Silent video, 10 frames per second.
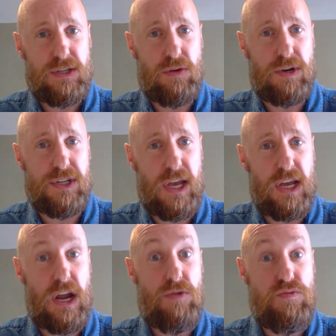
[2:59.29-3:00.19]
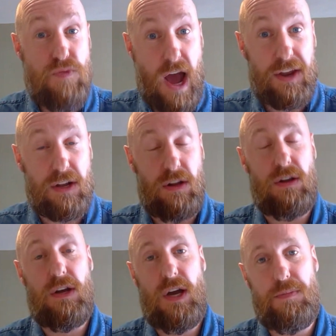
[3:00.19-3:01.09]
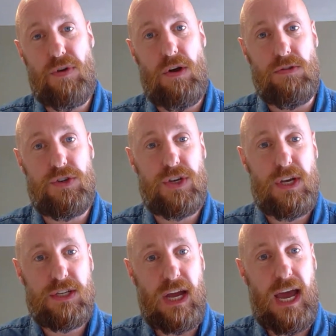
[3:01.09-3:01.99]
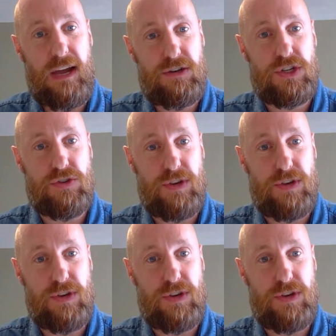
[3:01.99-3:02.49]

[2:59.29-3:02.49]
So we're taking a radical approach to how to